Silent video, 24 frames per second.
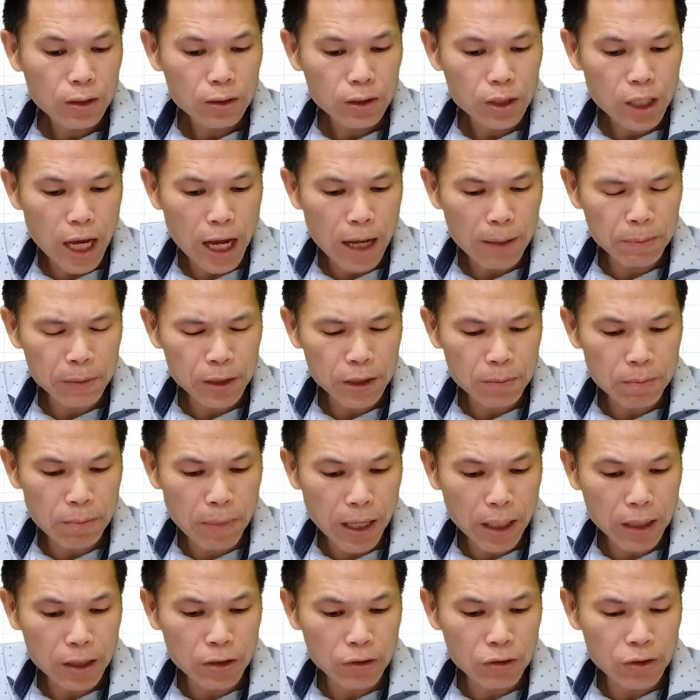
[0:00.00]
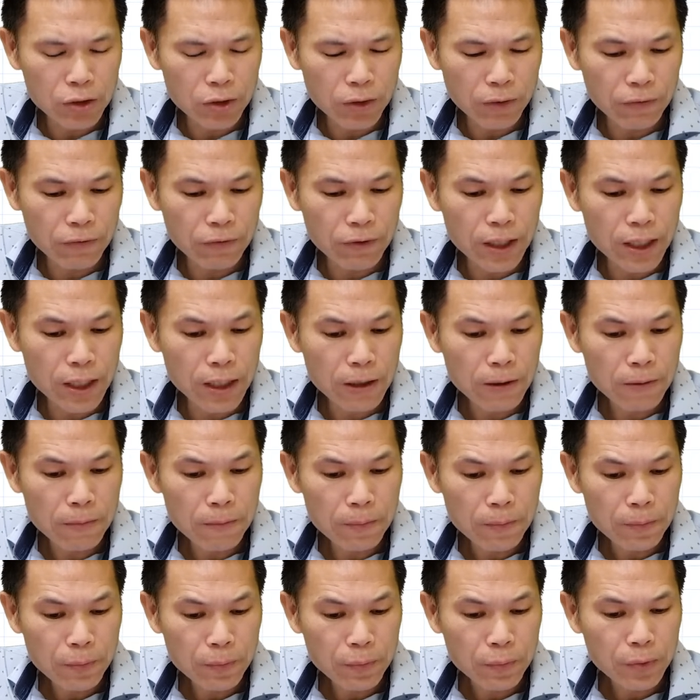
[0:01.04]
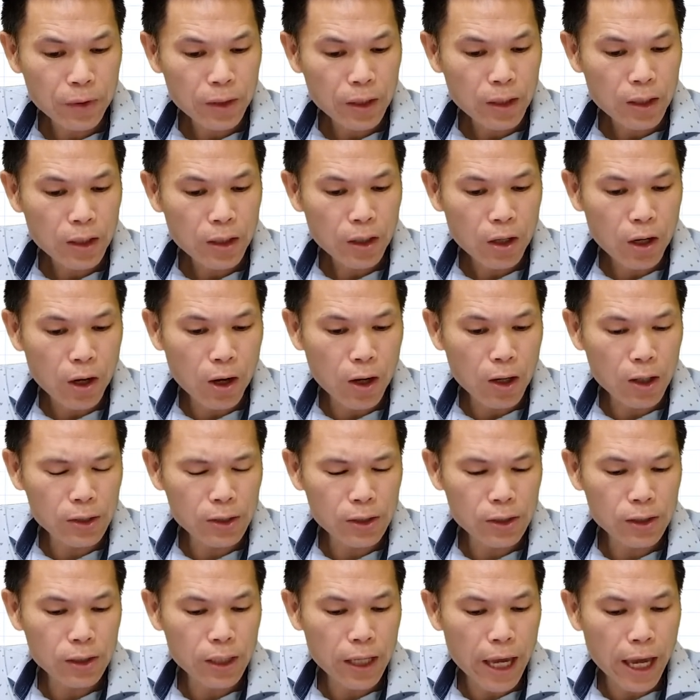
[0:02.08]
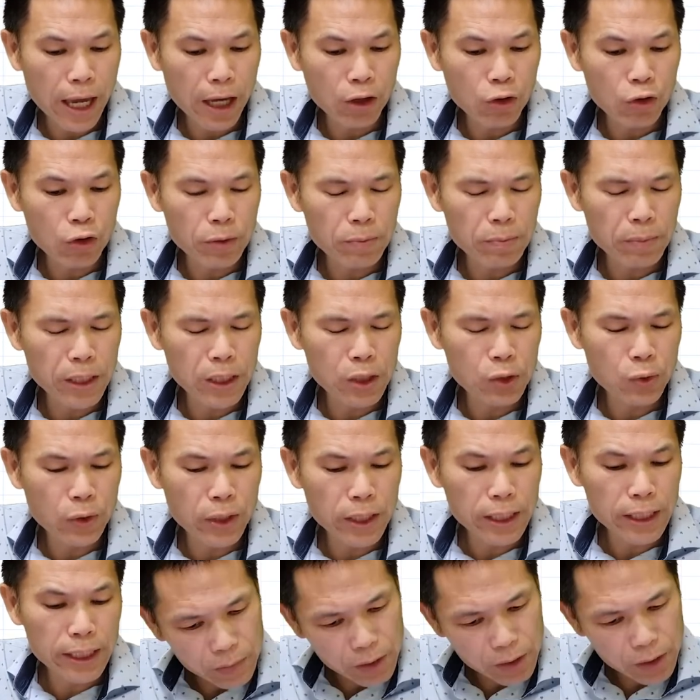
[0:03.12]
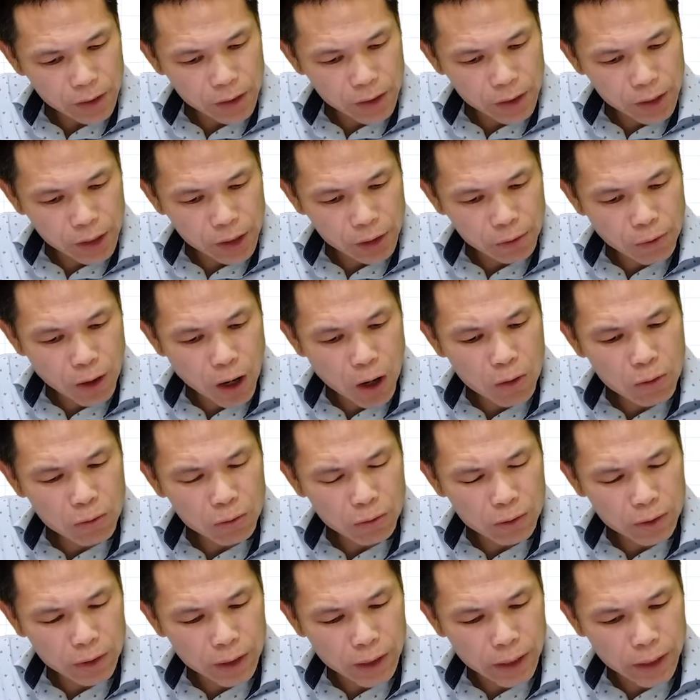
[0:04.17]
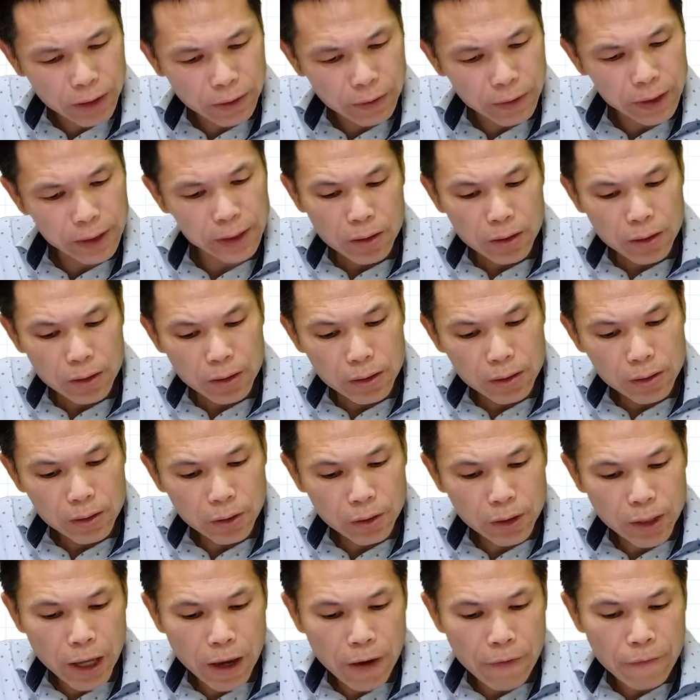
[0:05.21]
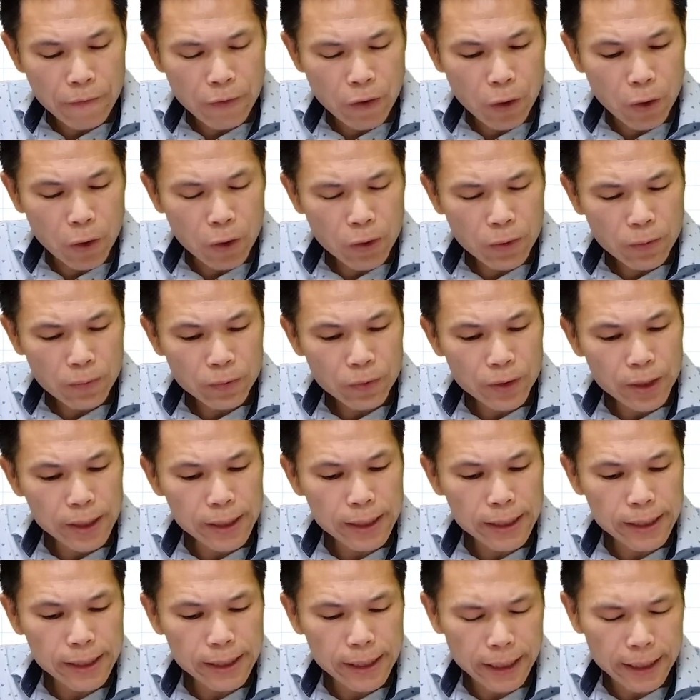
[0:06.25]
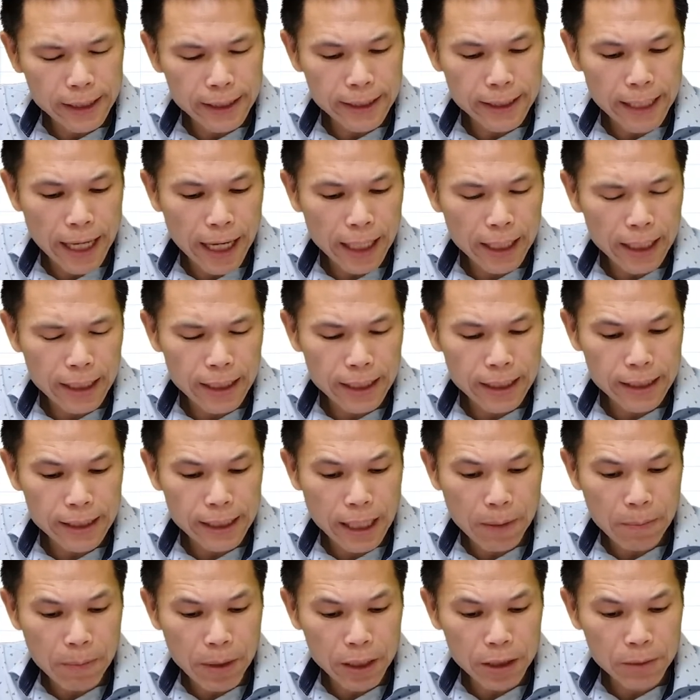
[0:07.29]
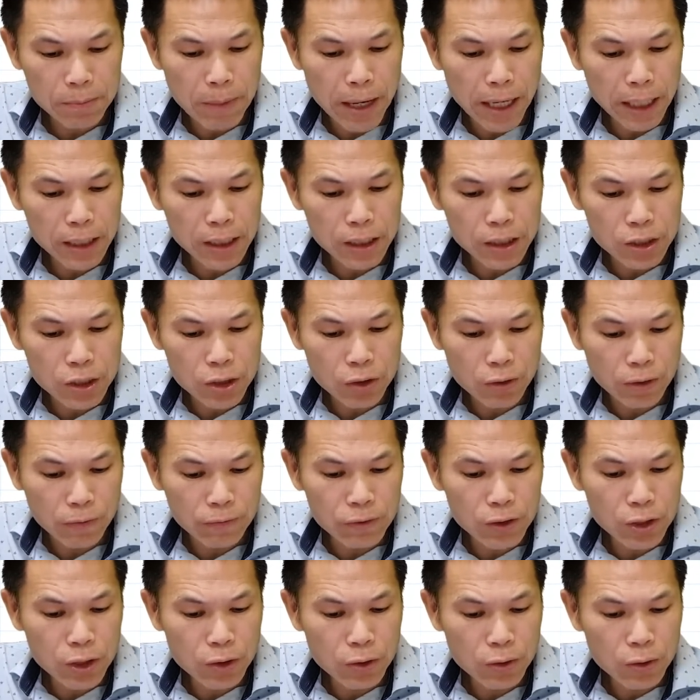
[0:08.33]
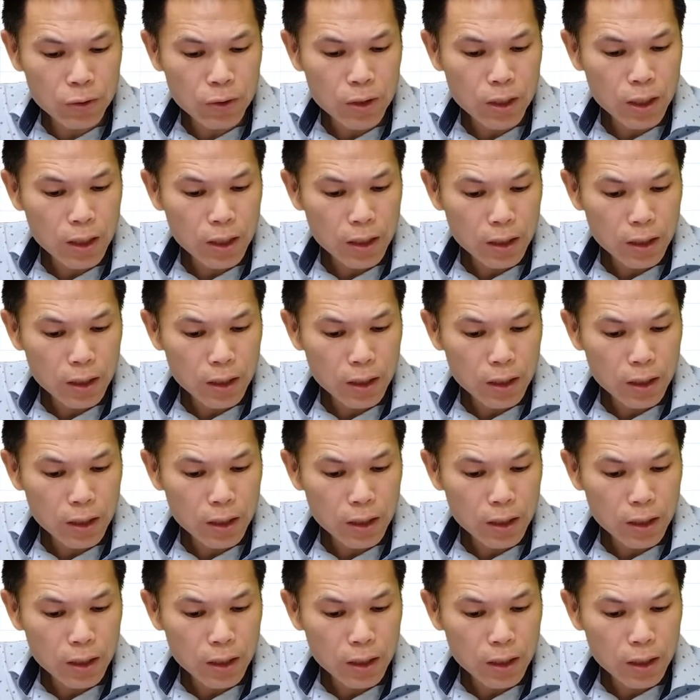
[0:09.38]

times magnitude of v cos angle in between 0 degrees. So therefore this is exactly the same as magnitude of u